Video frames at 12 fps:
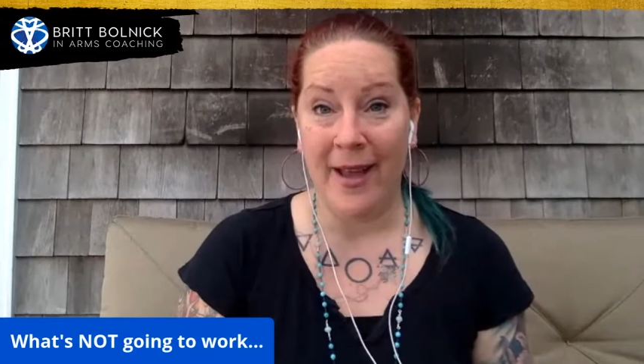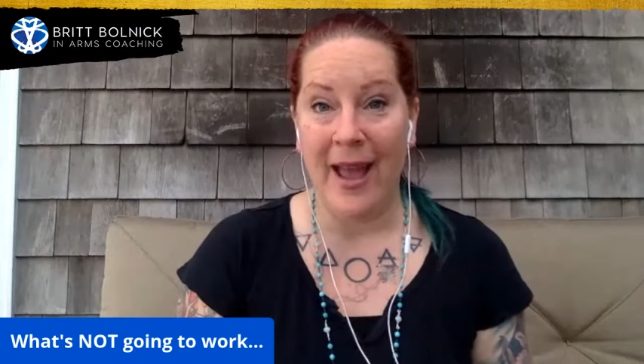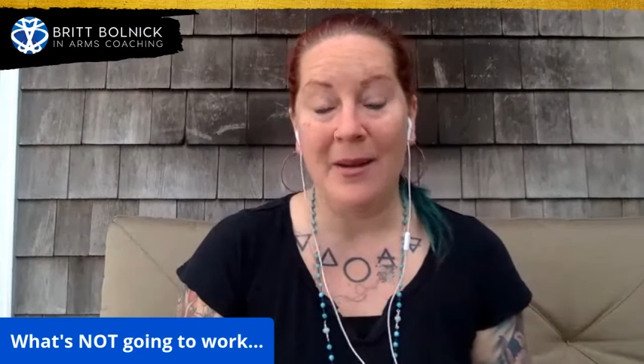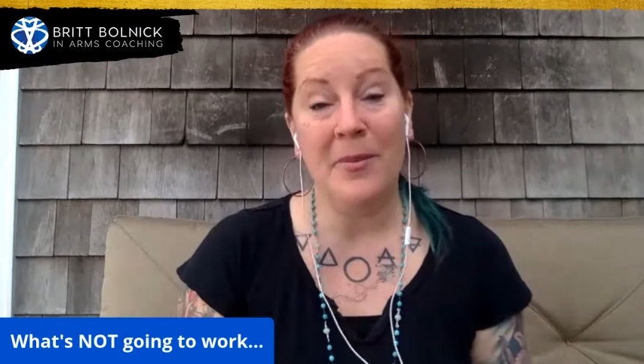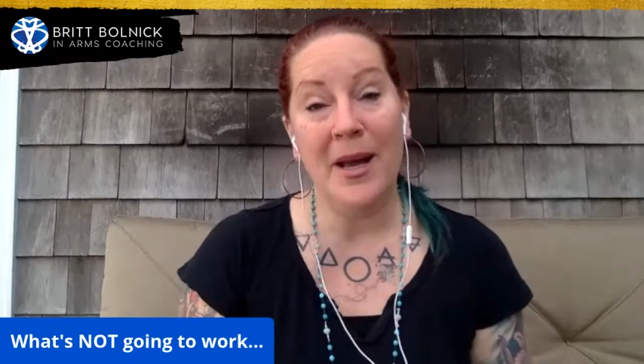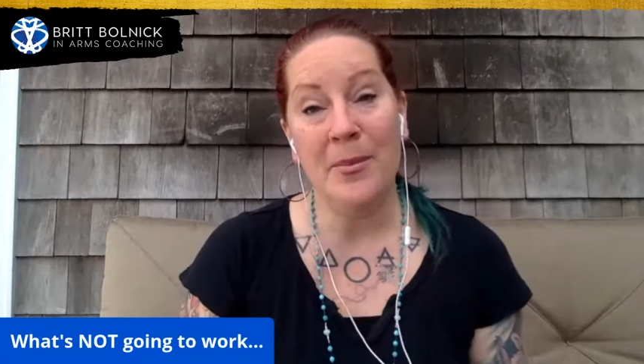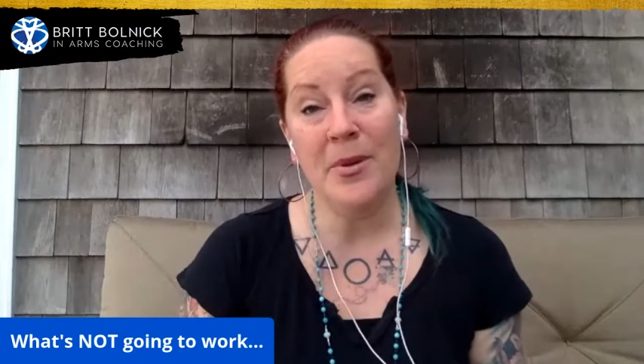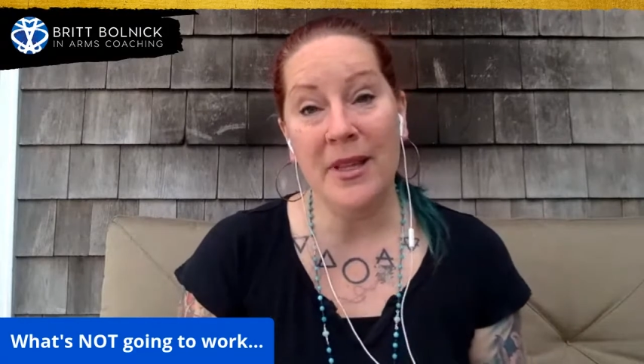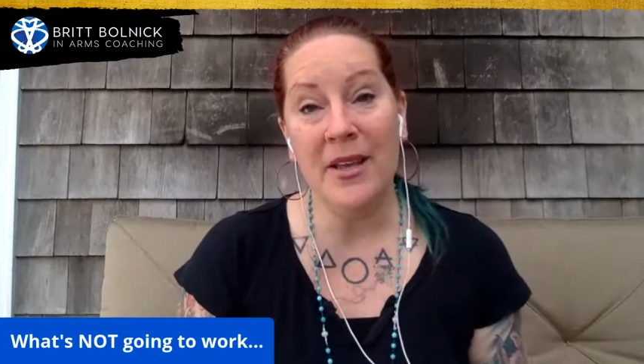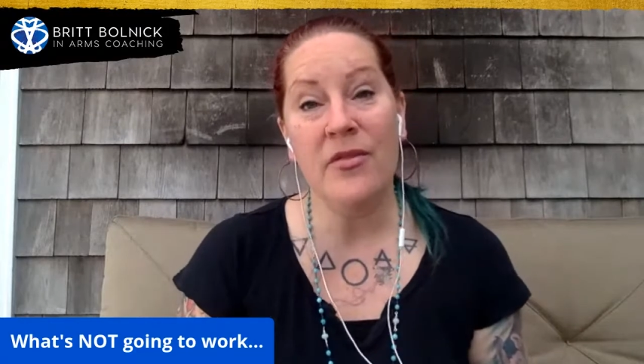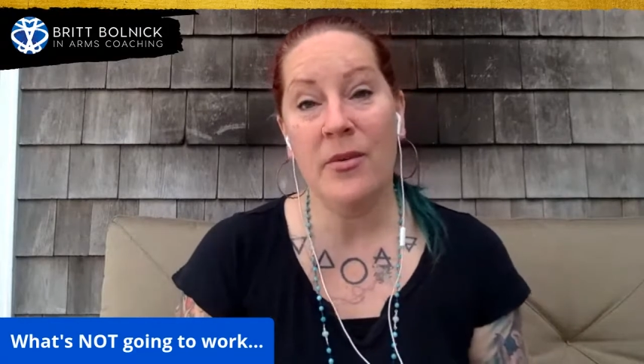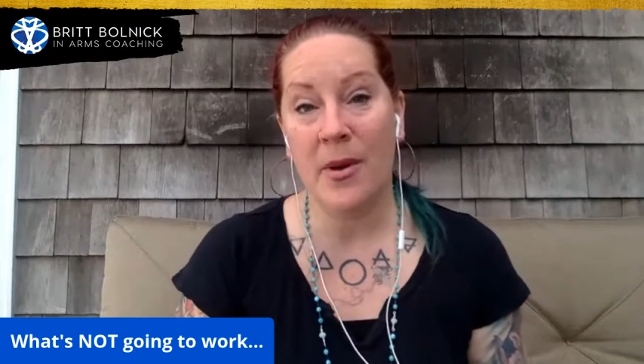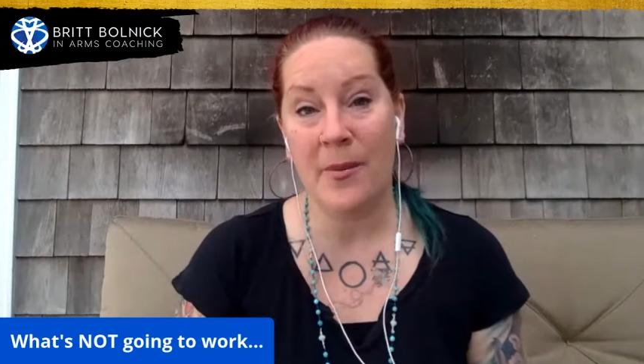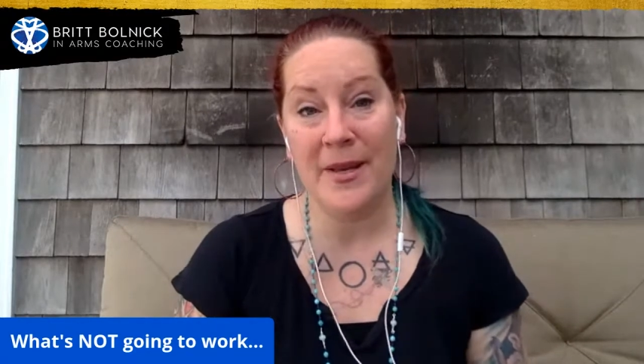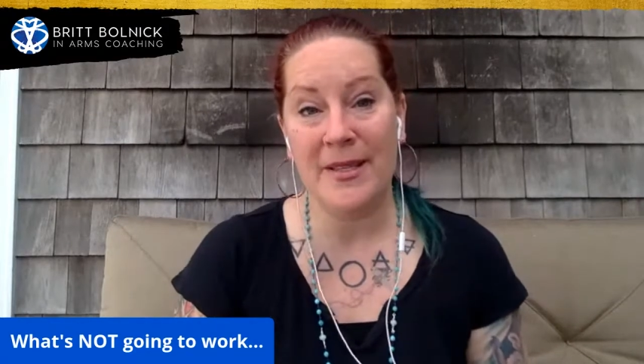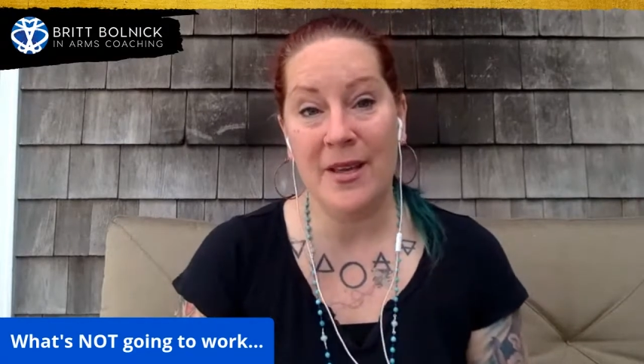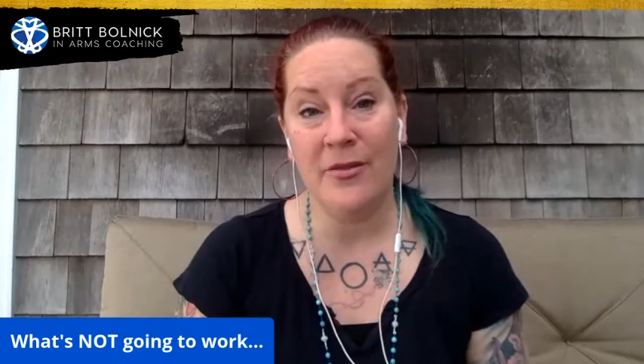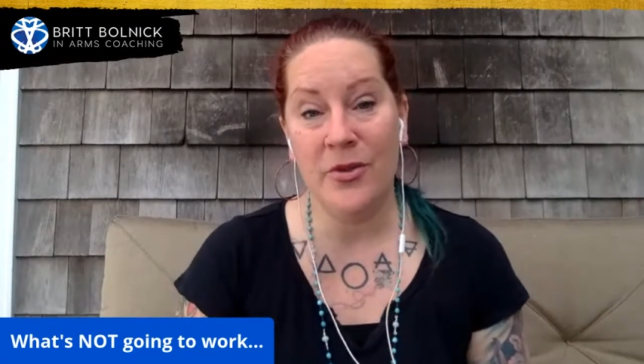And my belief about
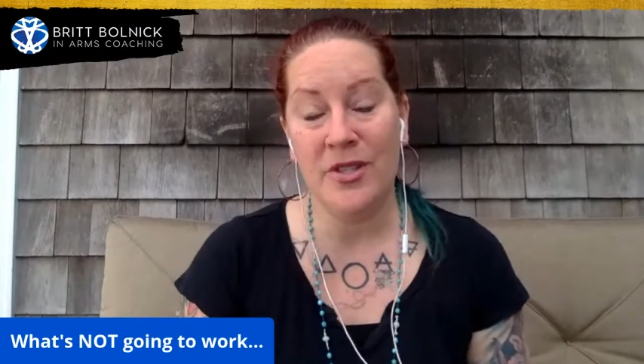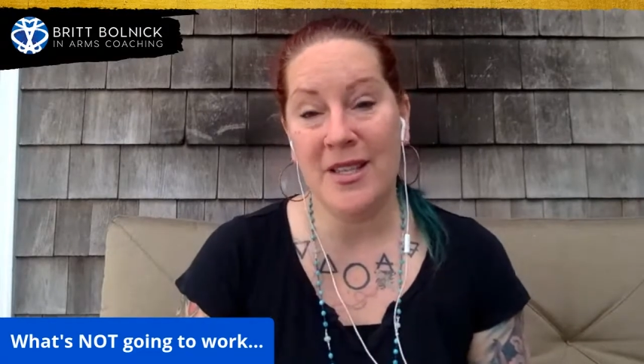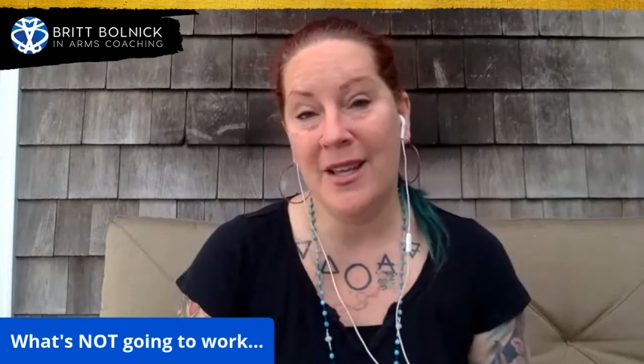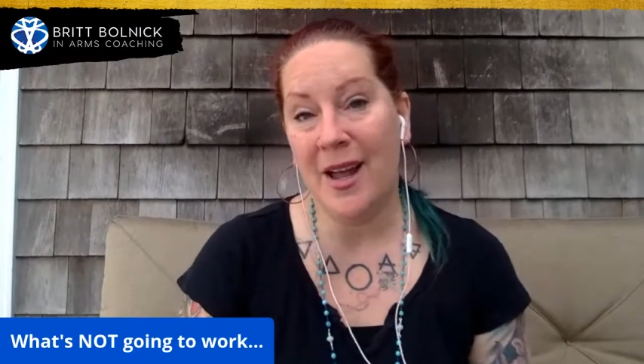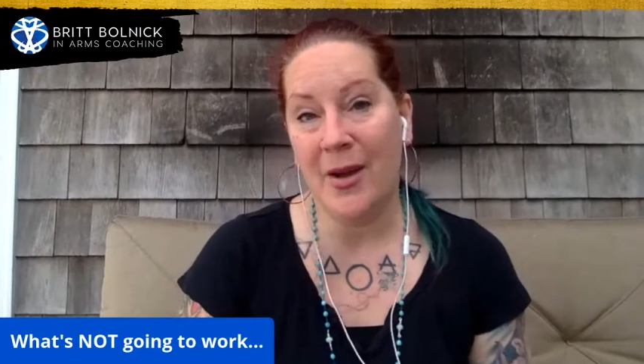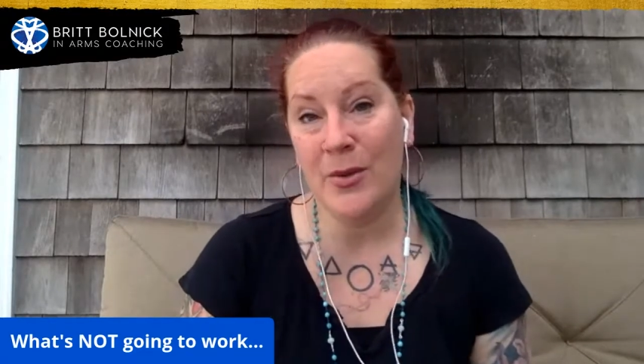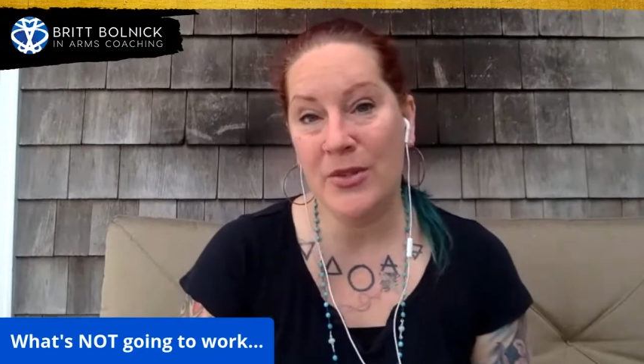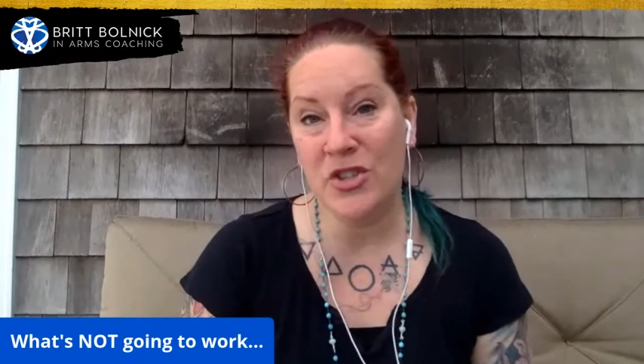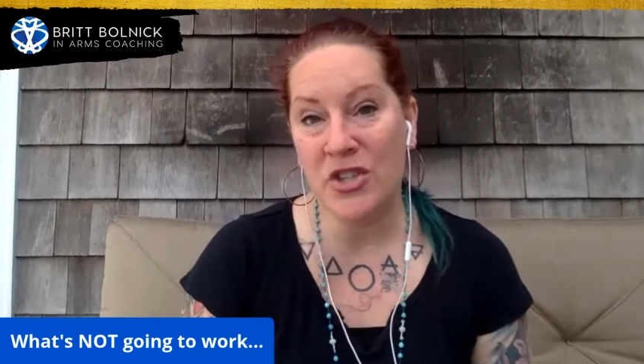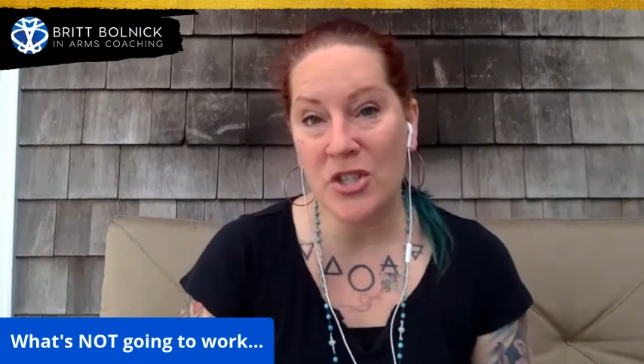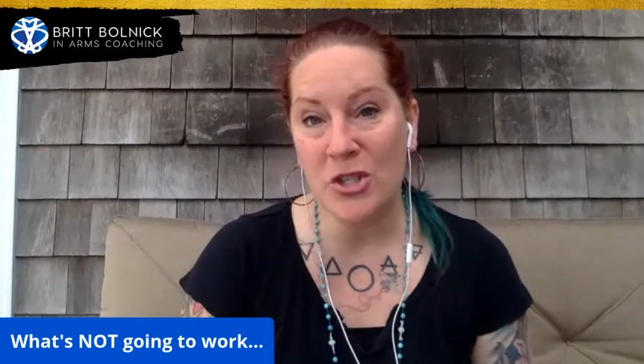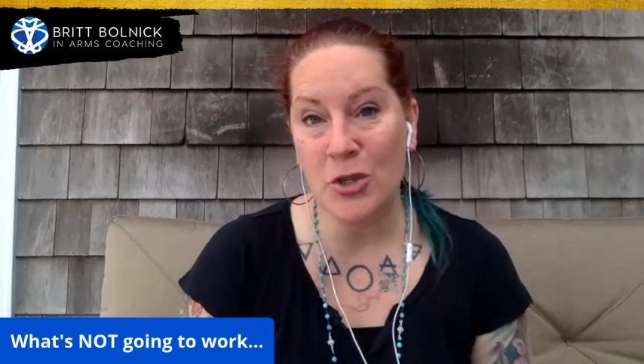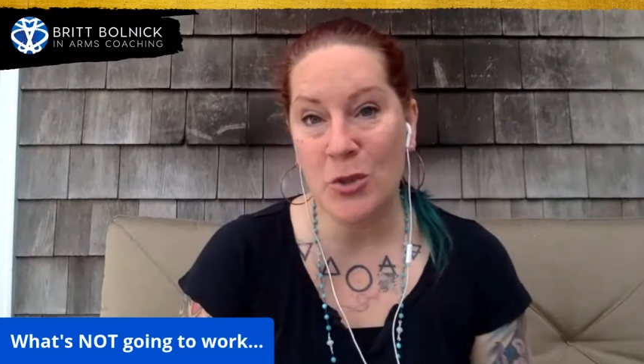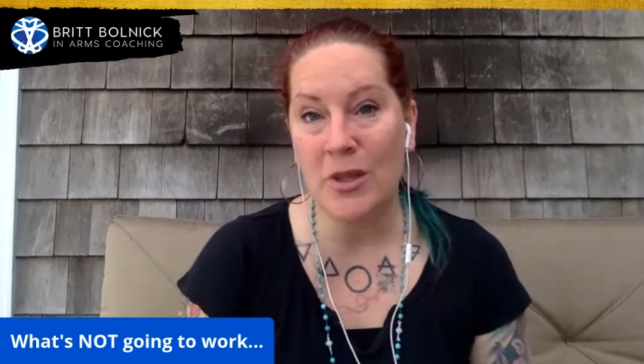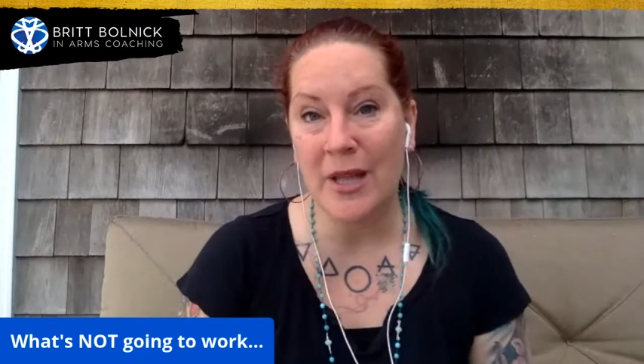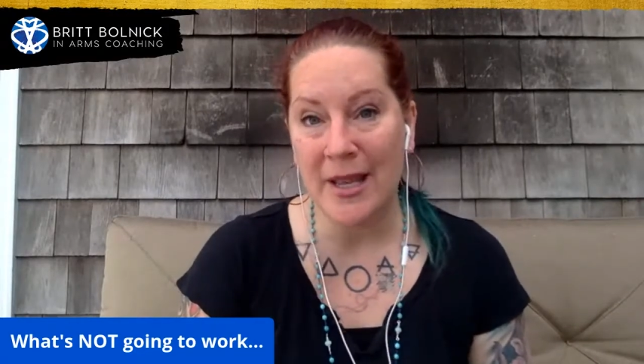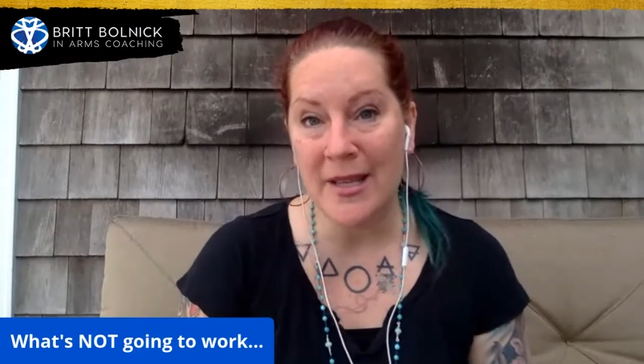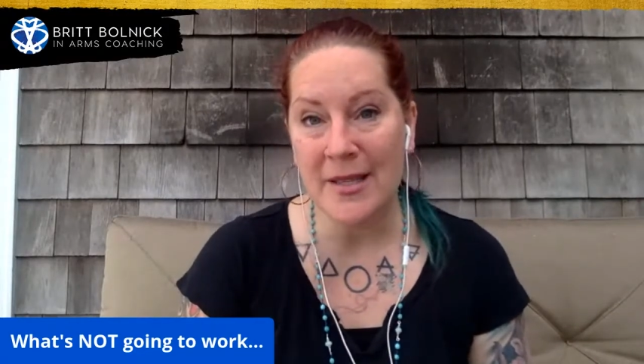myself was that I was just too
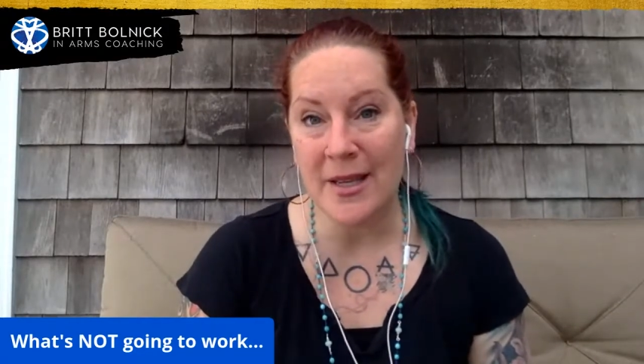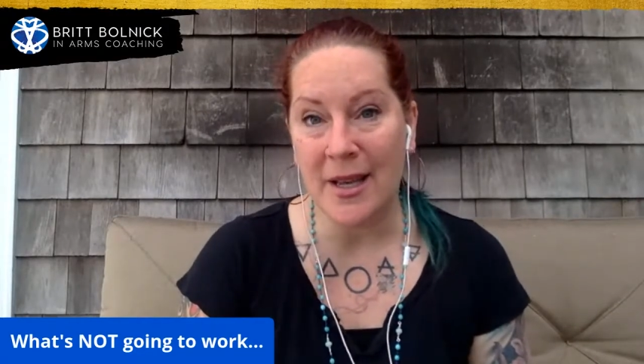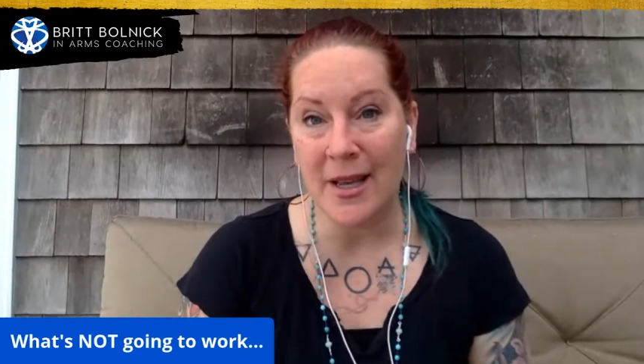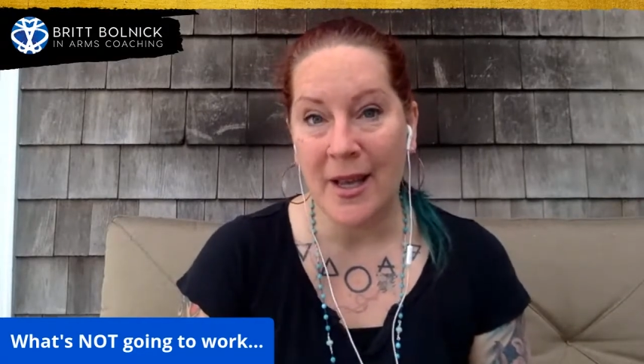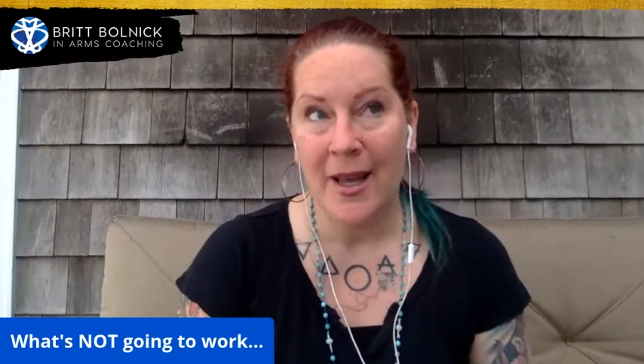lazy